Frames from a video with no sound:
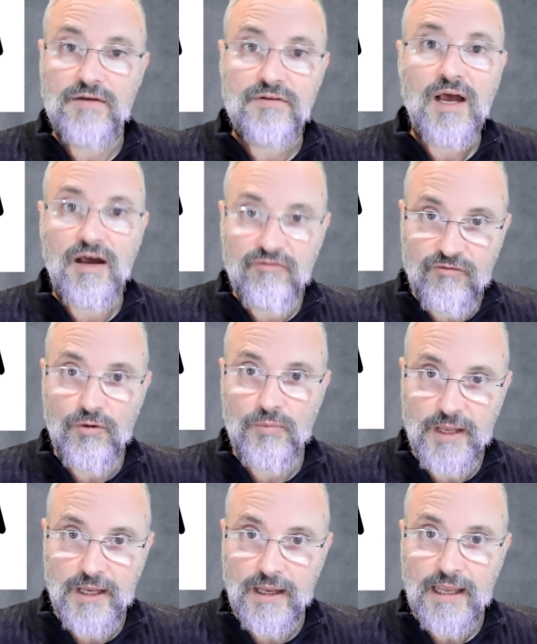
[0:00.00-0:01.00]
have a
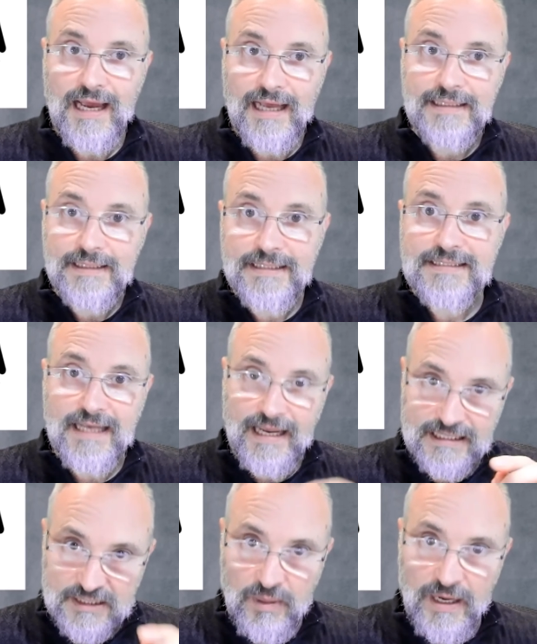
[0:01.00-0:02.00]
phobia and this
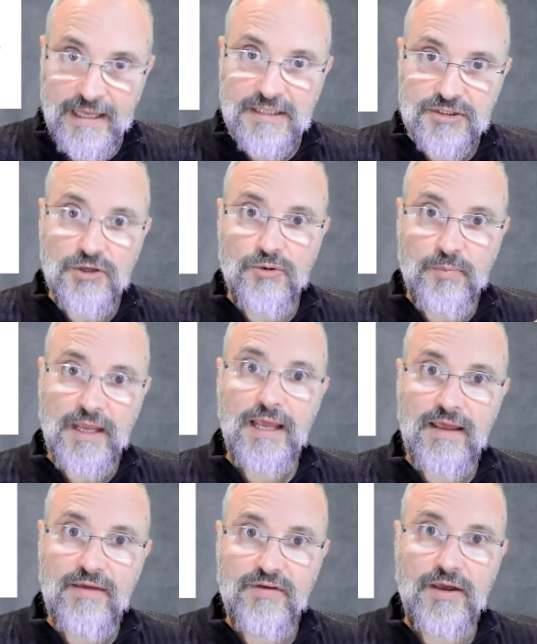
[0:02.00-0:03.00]
explains your
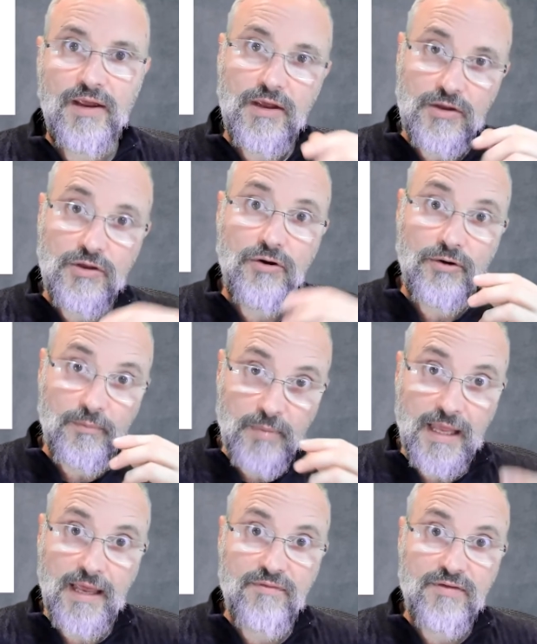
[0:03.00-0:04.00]
behavior your
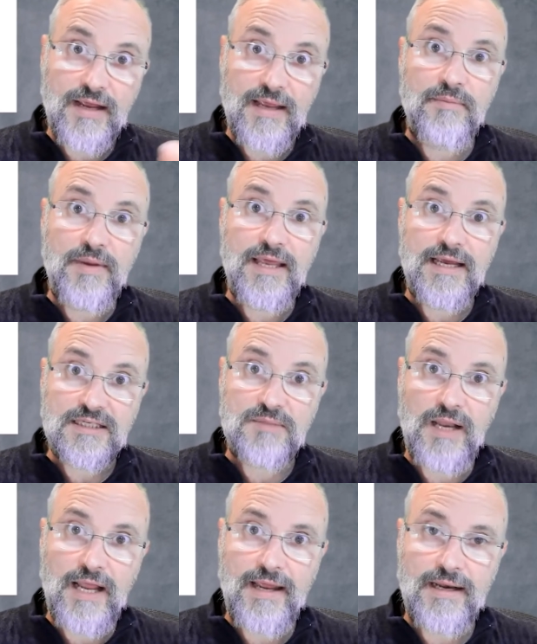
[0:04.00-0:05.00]
behavior can be
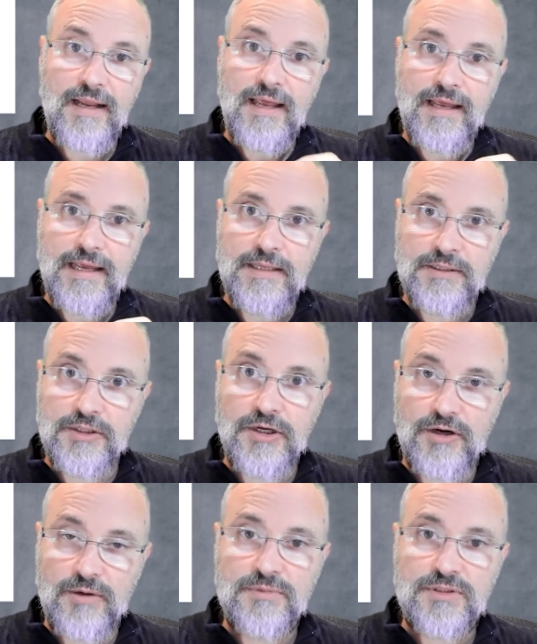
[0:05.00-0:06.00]
explained in
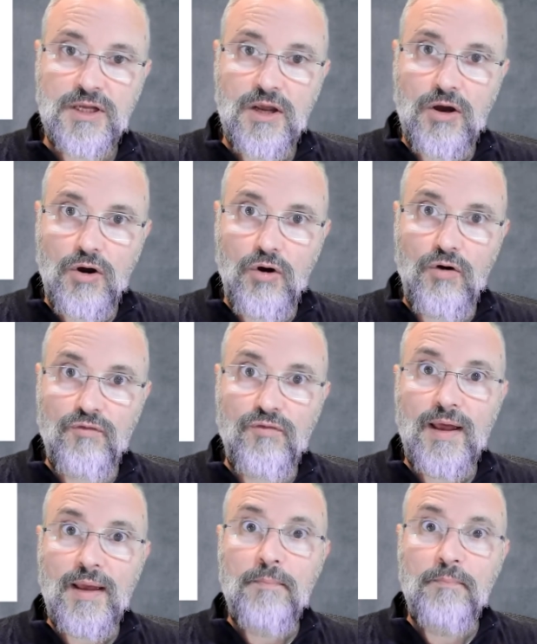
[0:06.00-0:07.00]
terms
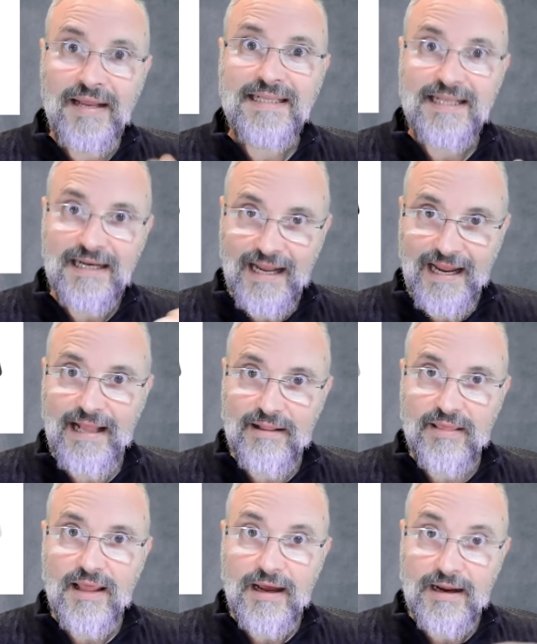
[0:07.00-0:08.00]
of mental
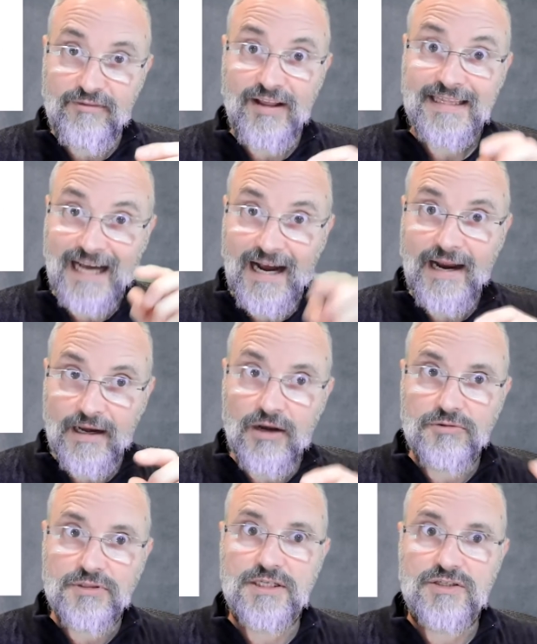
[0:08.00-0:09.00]
health of a
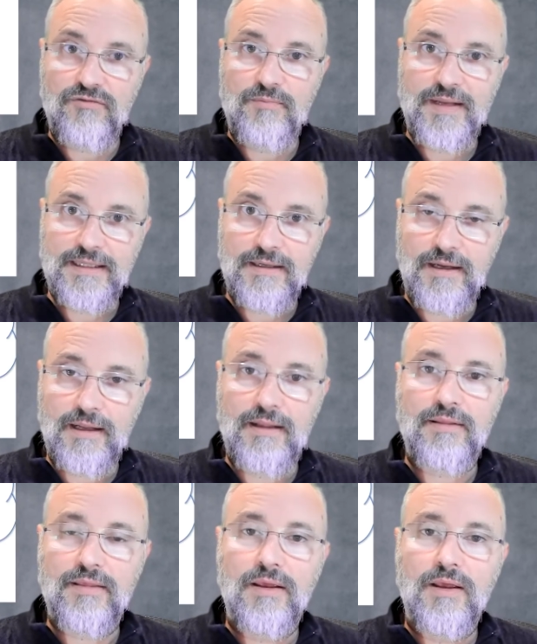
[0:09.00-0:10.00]
diagnosis of mental
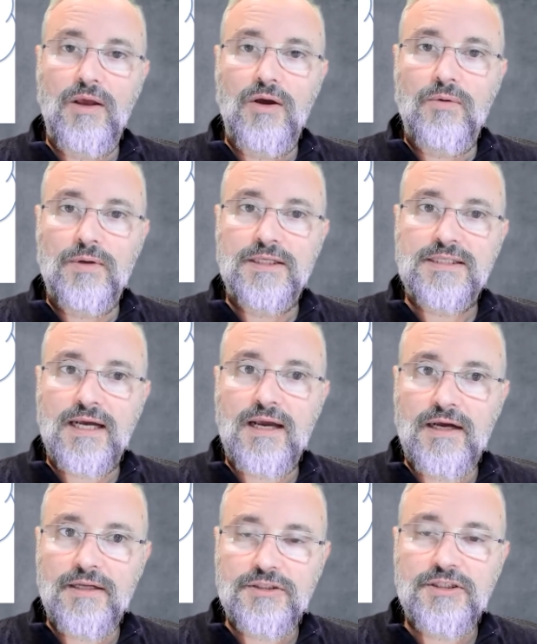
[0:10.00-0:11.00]
health what the
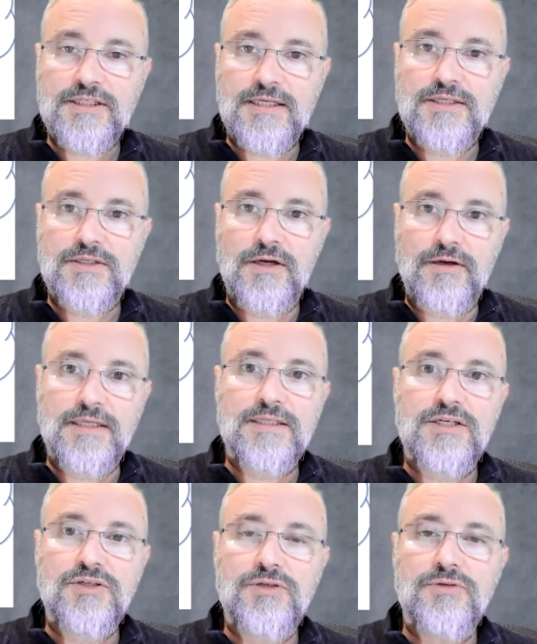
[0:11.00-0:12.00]
psychiatrist has done
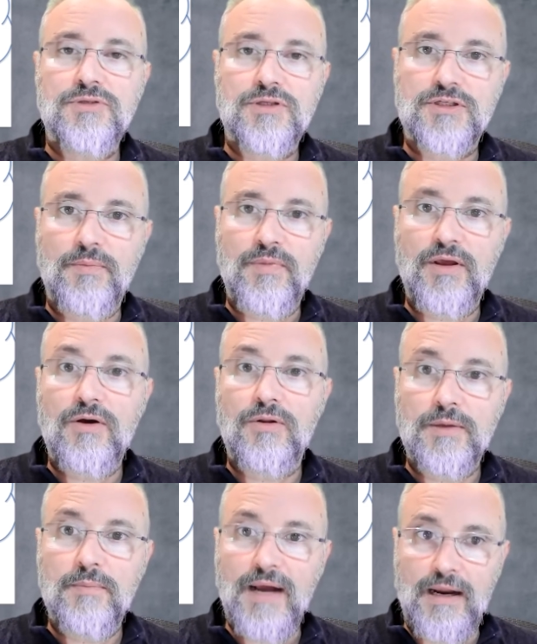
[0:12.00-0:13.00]
is he's used something
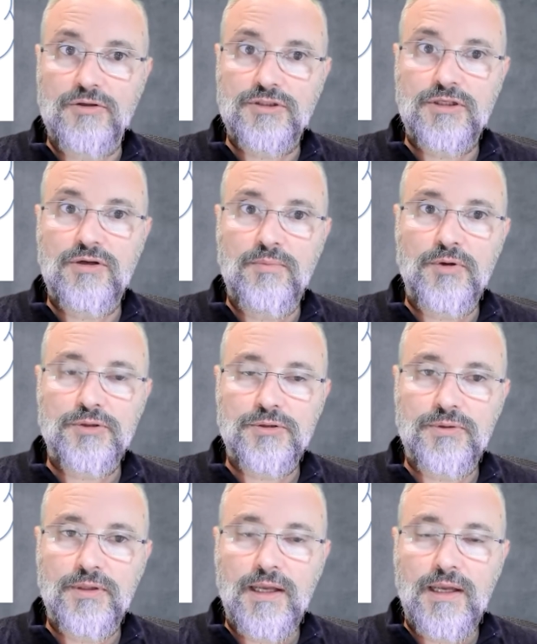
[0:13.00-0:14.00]
called the biological
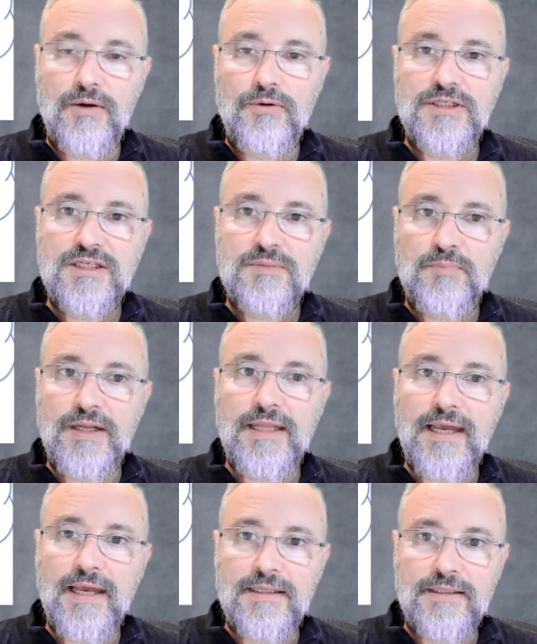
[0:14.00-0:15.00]
model which is
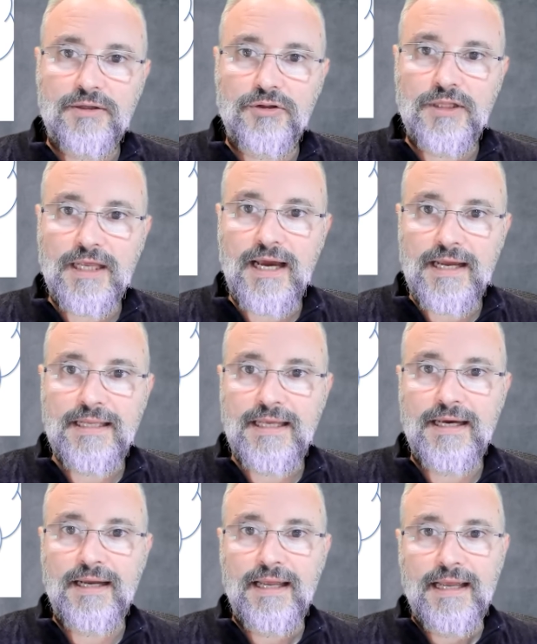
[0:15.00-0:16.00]
predicated on the
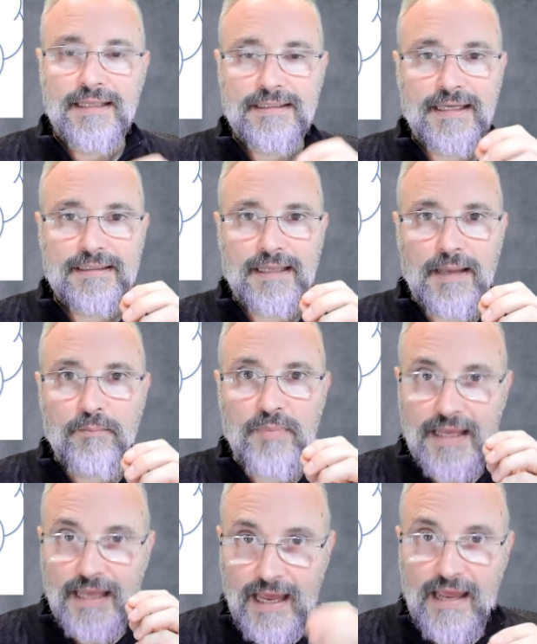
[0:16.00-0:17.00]
idea that
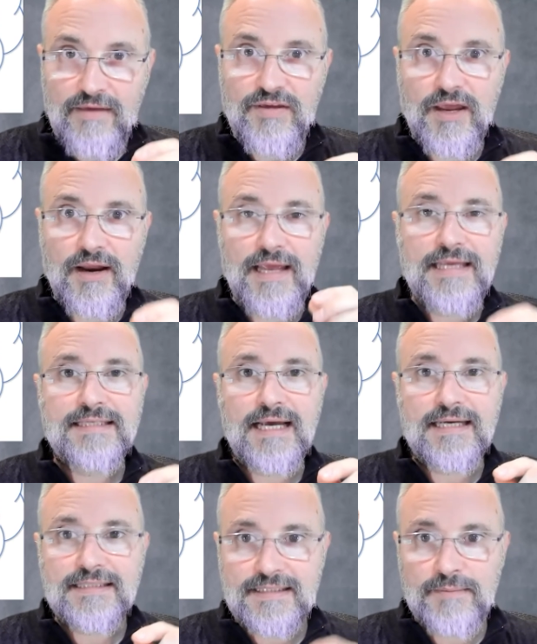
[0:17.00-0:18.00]
behavior is
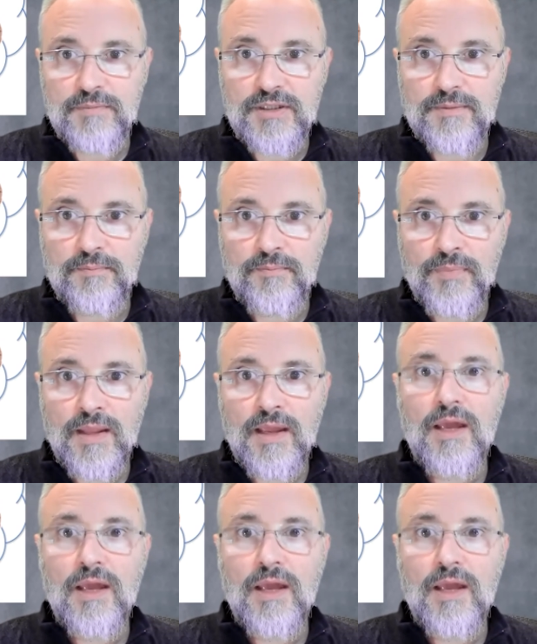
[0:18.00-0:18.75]
a symptom